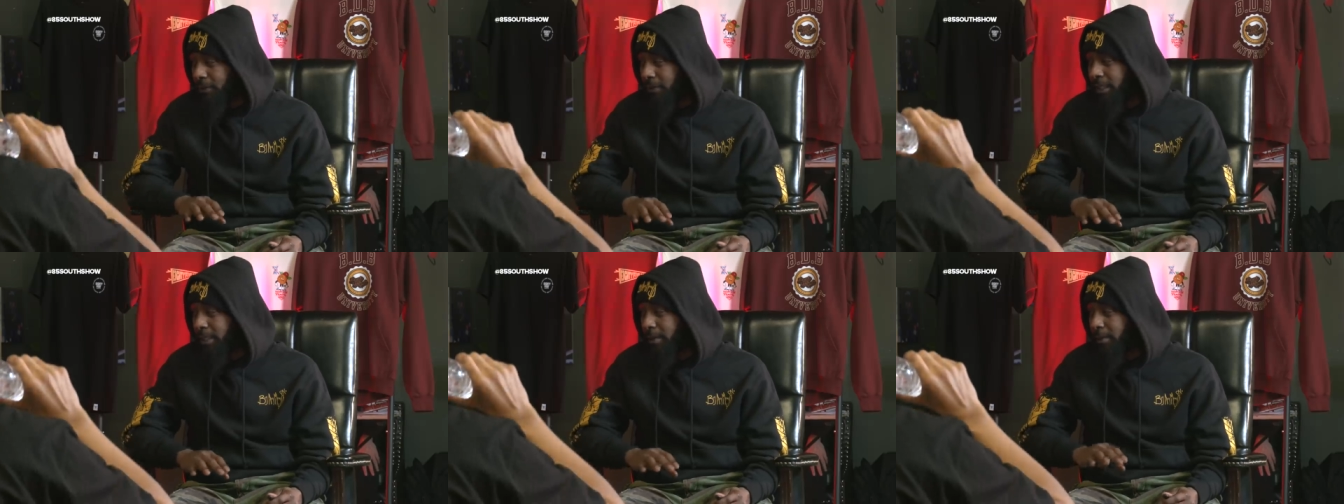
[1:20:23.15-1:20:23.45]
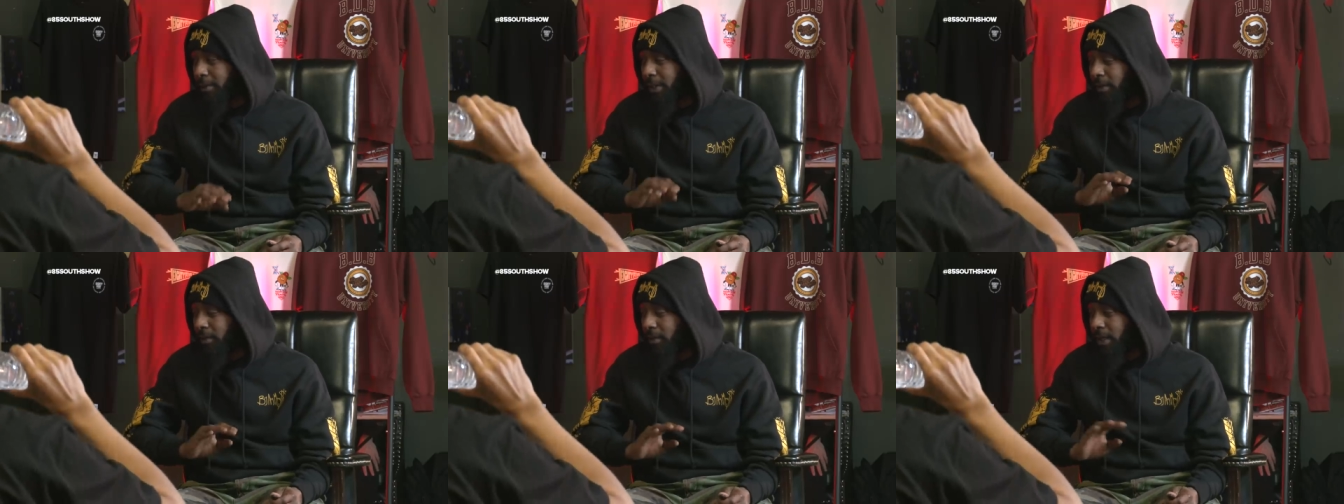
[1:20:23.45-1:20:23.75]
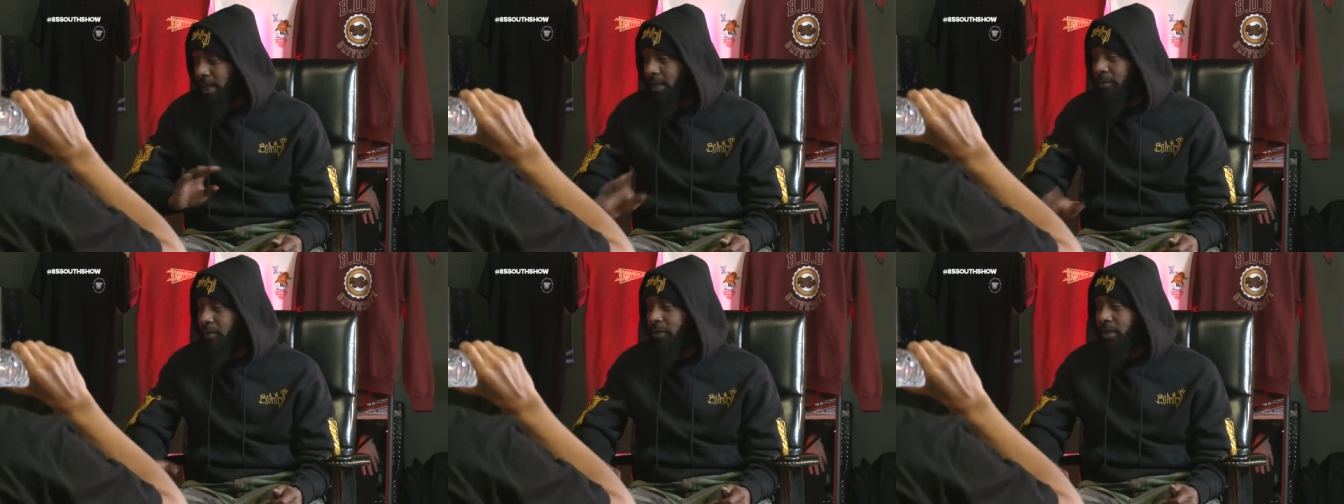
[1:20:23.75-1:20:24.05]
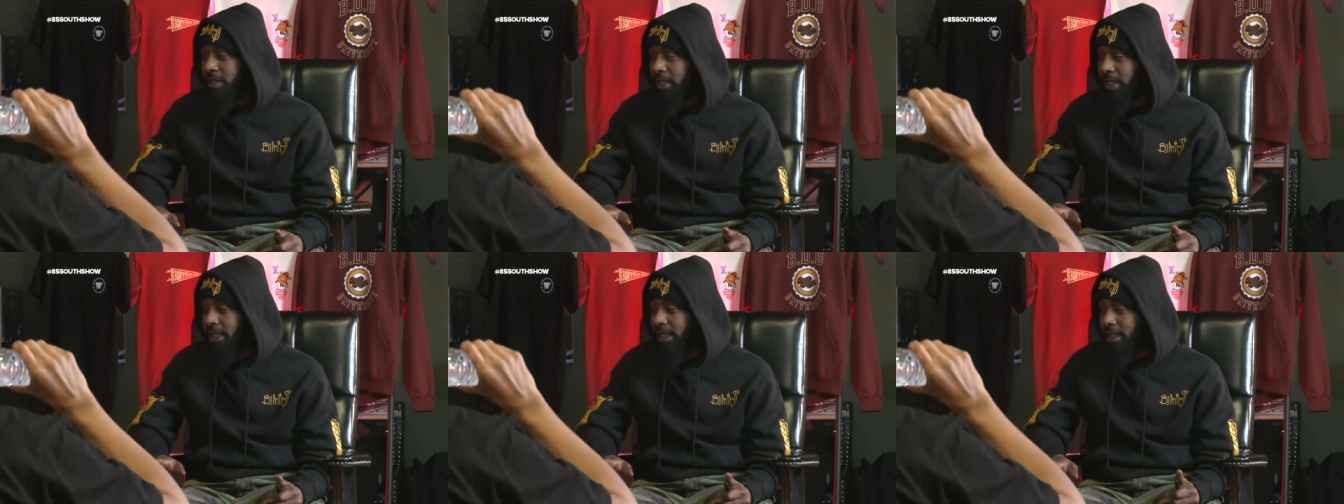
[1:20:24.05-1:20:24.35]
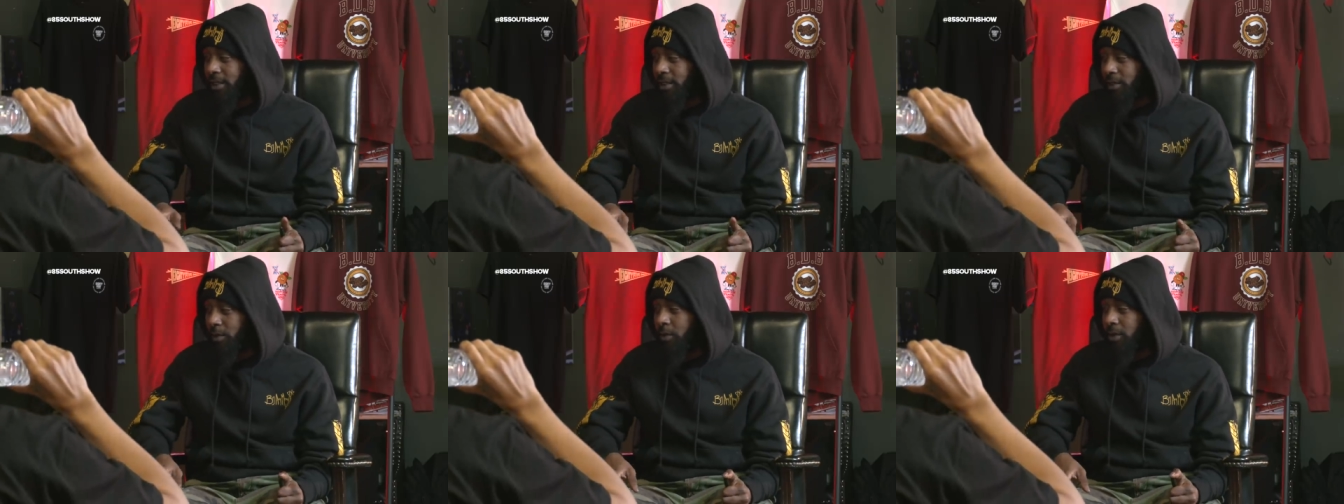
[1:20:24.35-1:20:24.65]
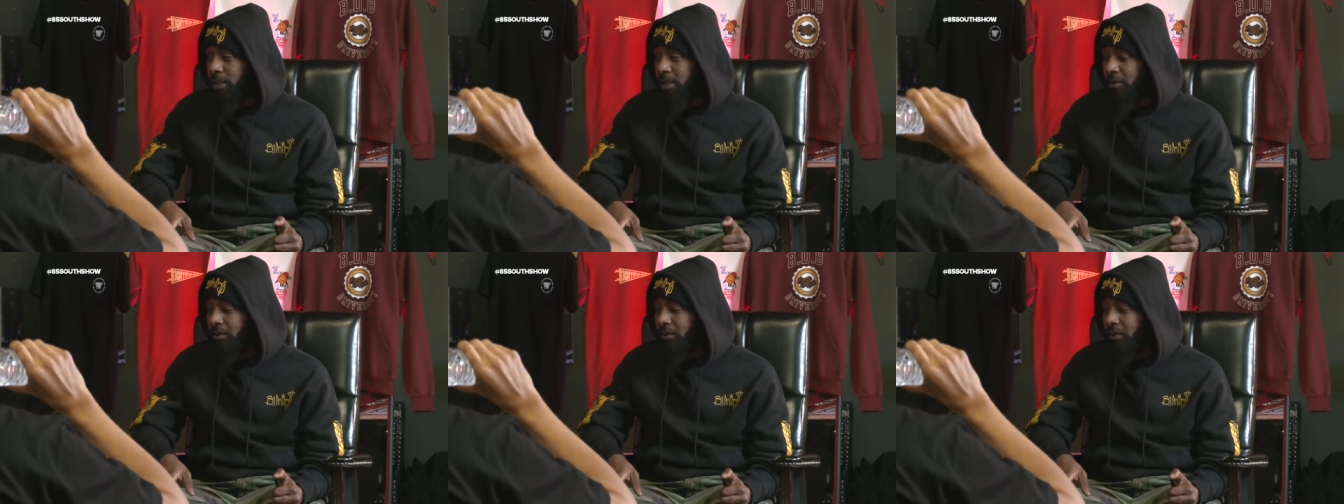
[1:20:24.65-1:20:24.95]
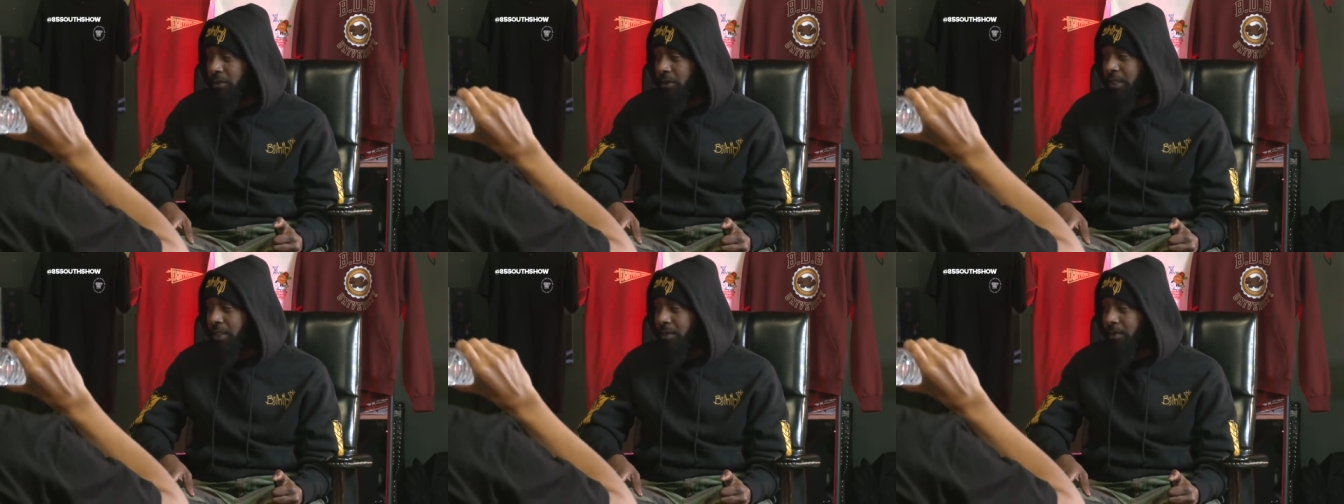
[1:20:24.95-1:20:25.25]
fuck about everything you give a
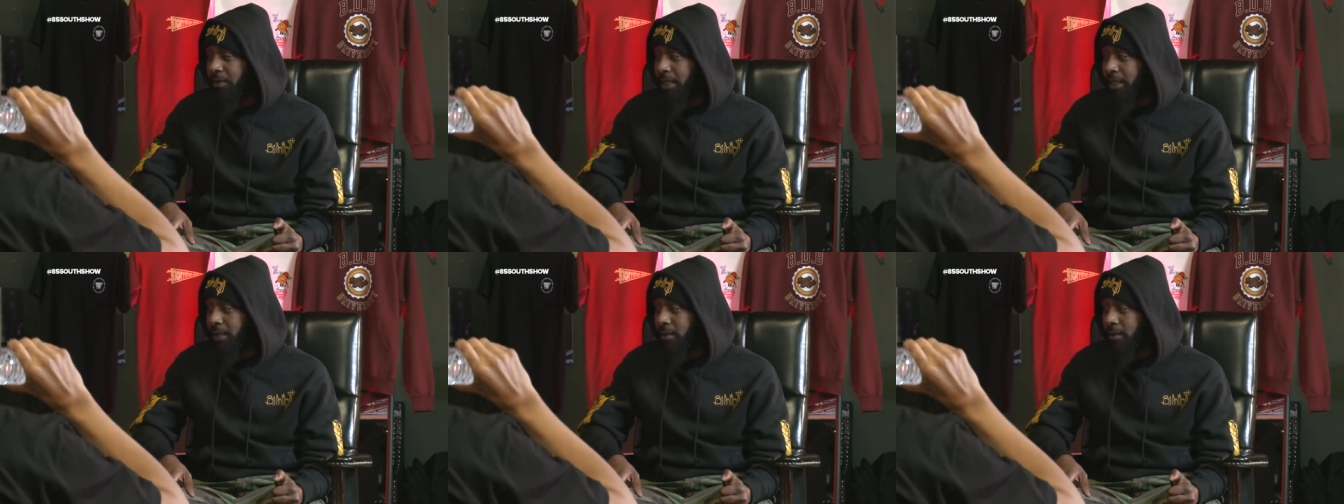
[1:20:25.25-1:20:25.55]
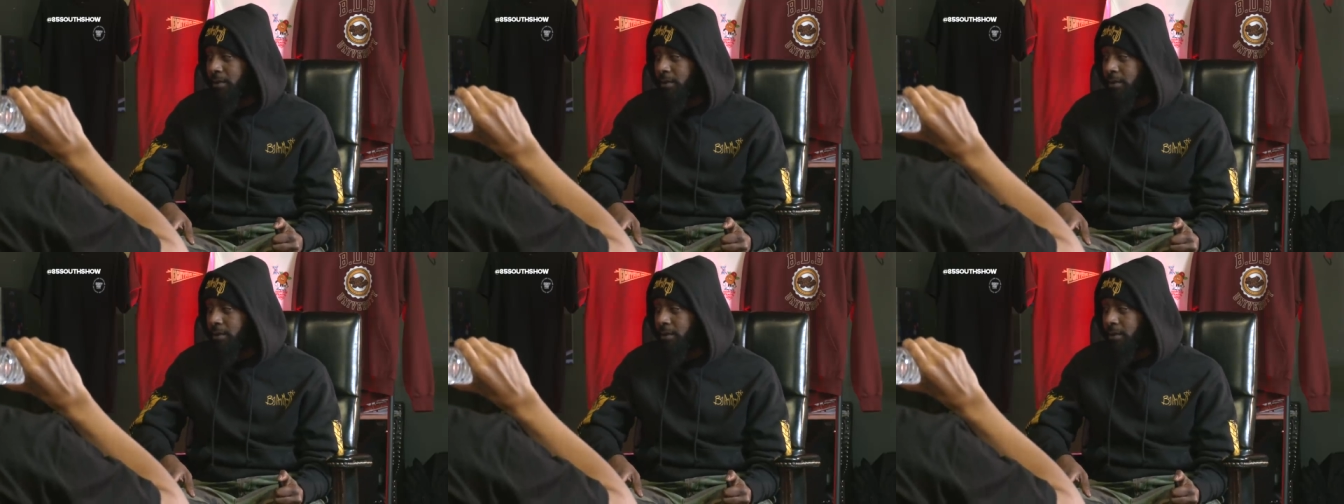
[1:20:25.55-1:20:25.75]
fuck about.